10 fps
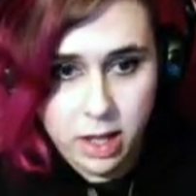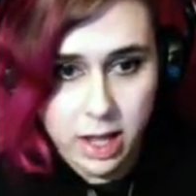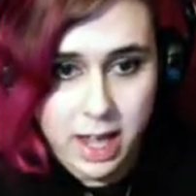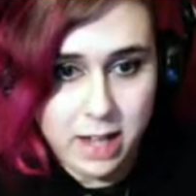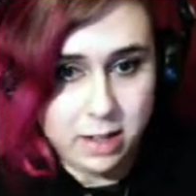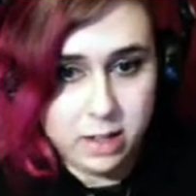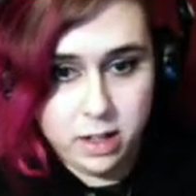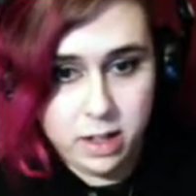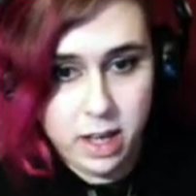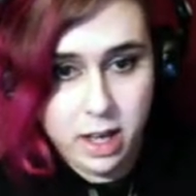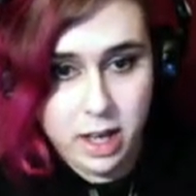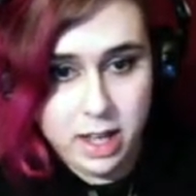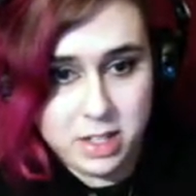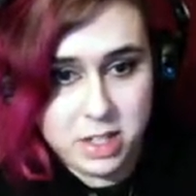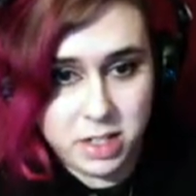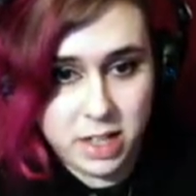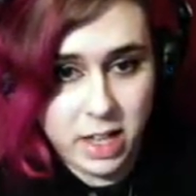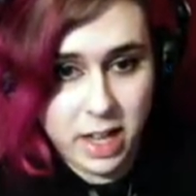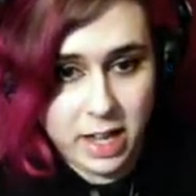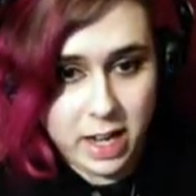it instantly
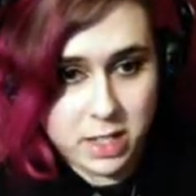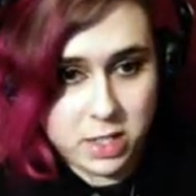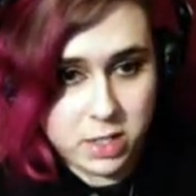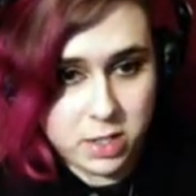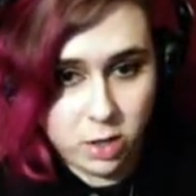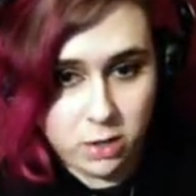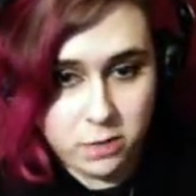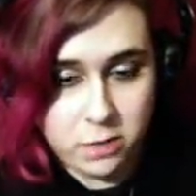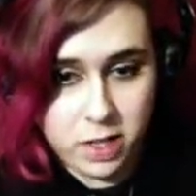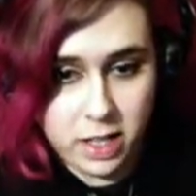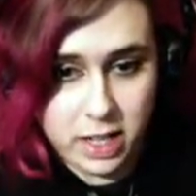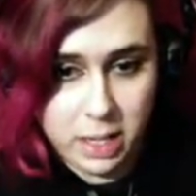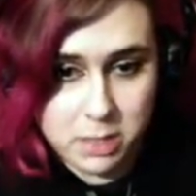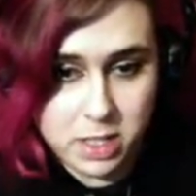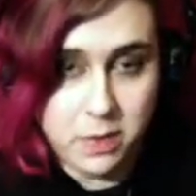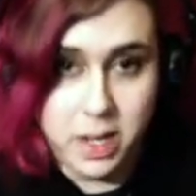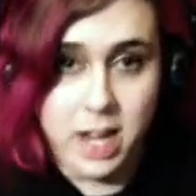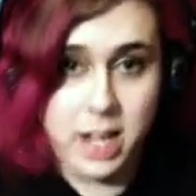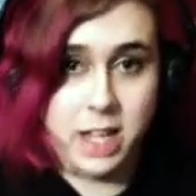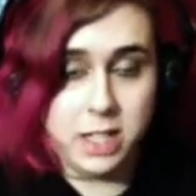like I start feeling like I'm
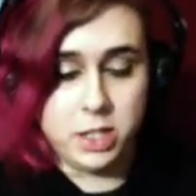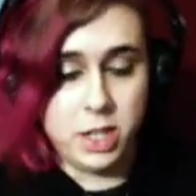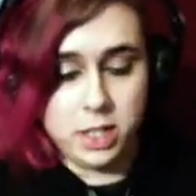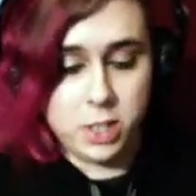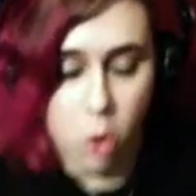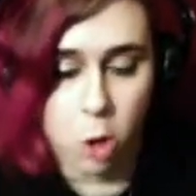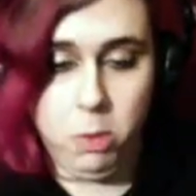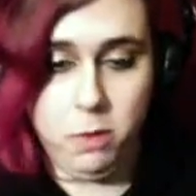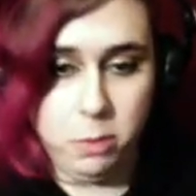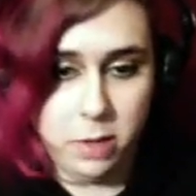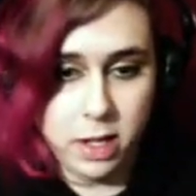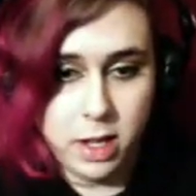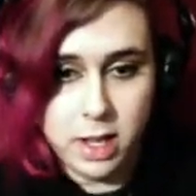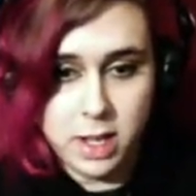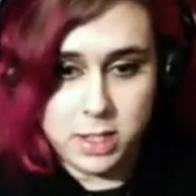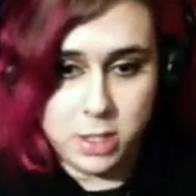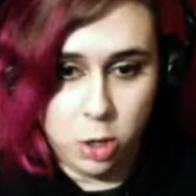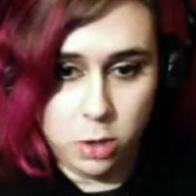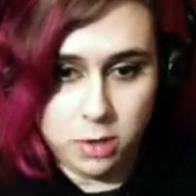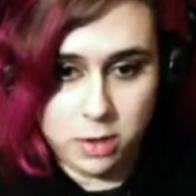suffocating. It's it's horrible for me. So
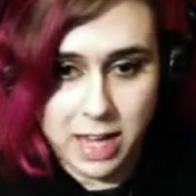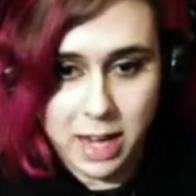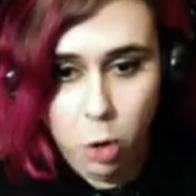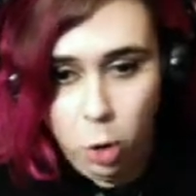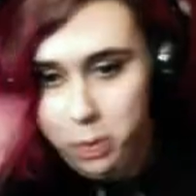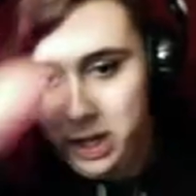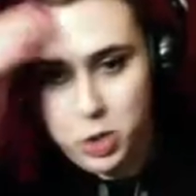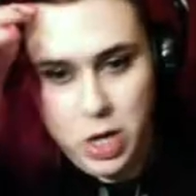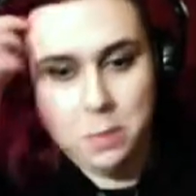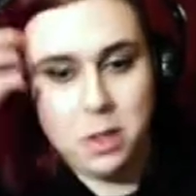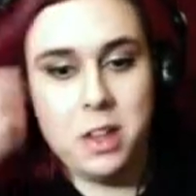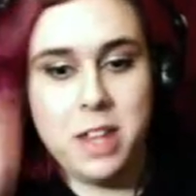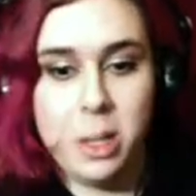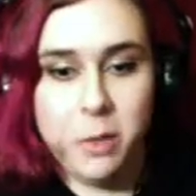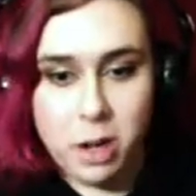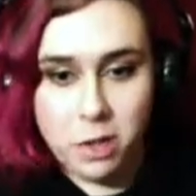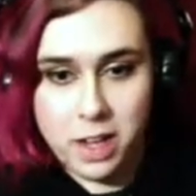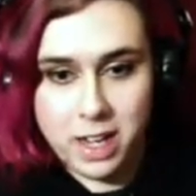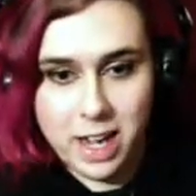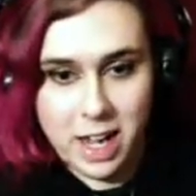that whole being trapped under the elevator
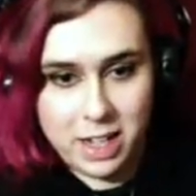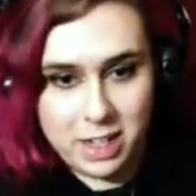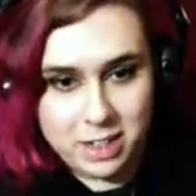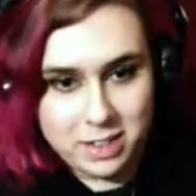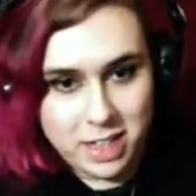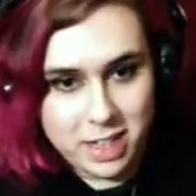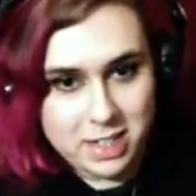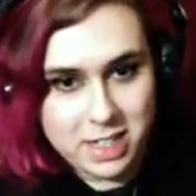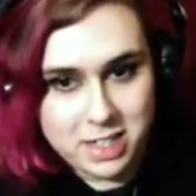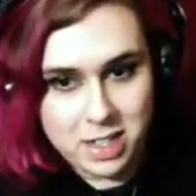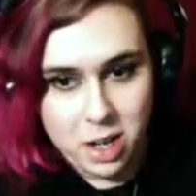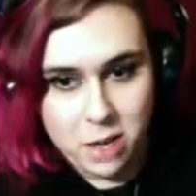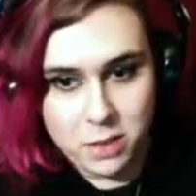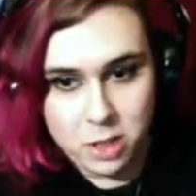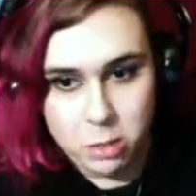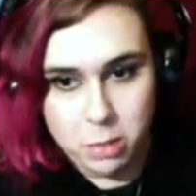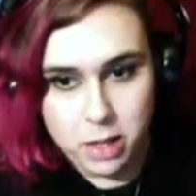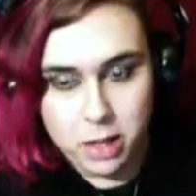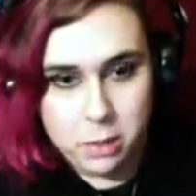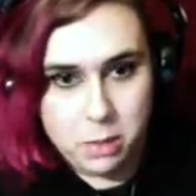thing kind of kind of sets that off a little bit,
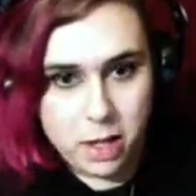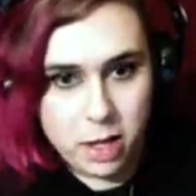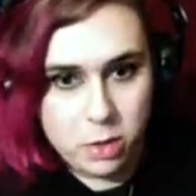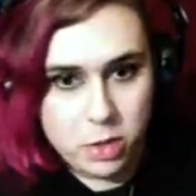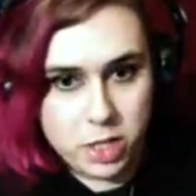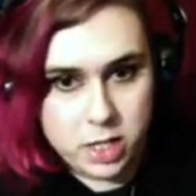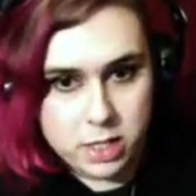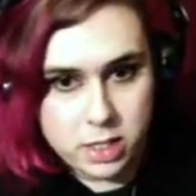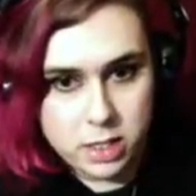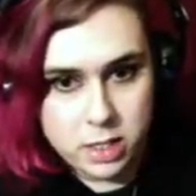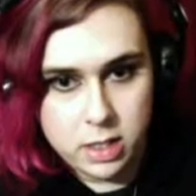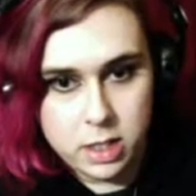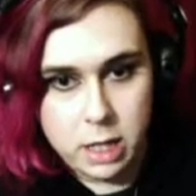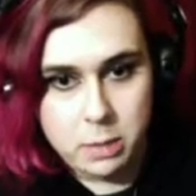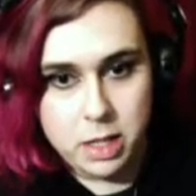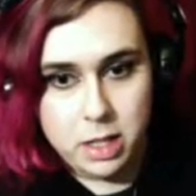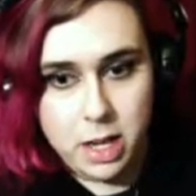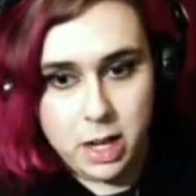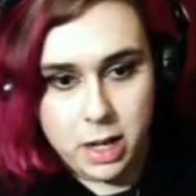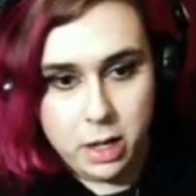and I'm like, oh geez, I'm gonna
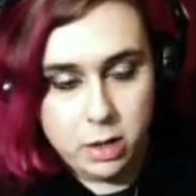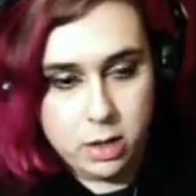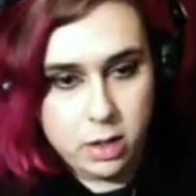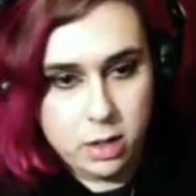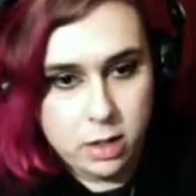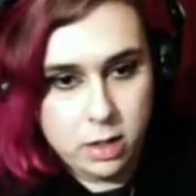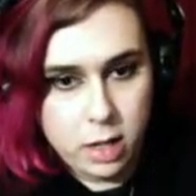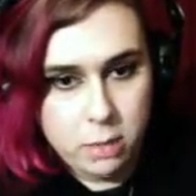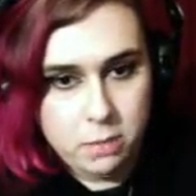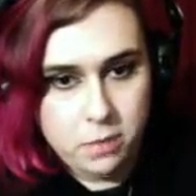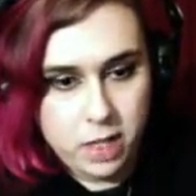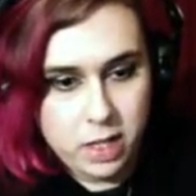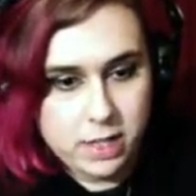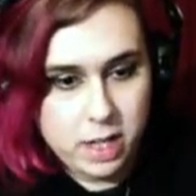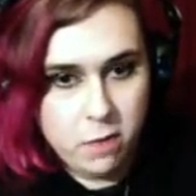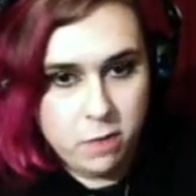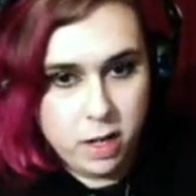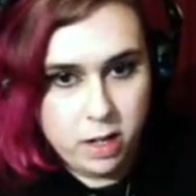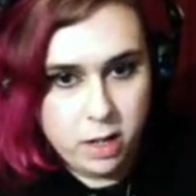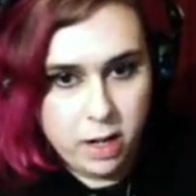die now. I'm feeling
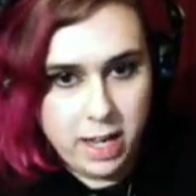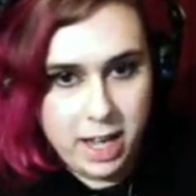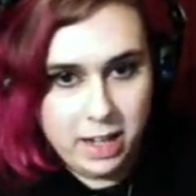terrified. I can't